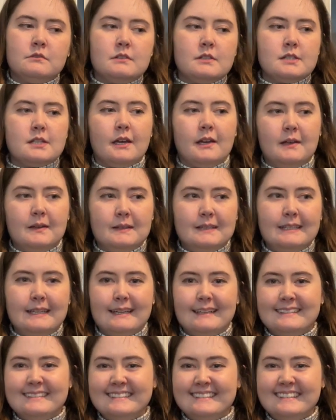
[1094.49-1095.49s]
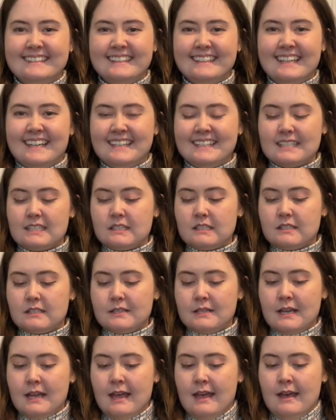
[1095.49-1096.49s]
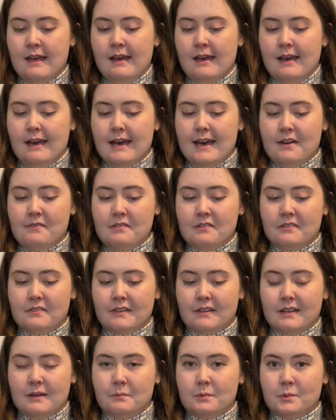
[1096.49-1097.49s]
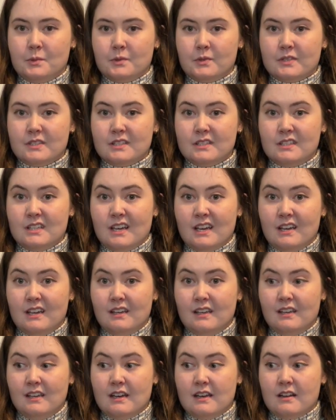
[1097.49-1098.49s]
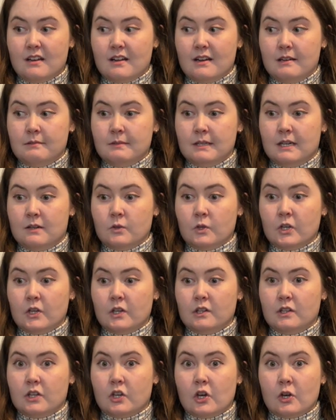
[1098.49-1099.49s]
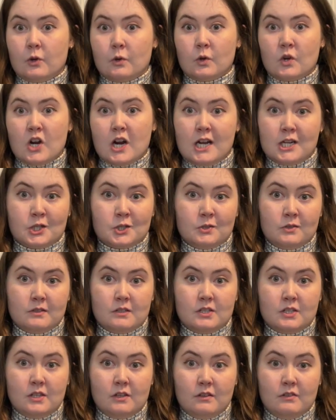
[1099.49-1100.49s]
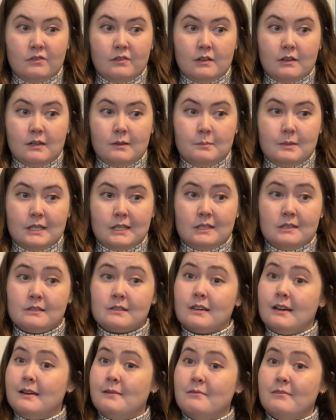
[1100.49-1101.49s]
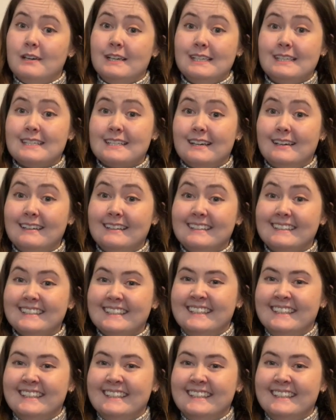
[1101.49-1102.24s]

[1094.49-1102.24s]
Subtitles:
So yeah, that's everything I bought today. And I'm now going to go and crash on the sofa because I'm really tired.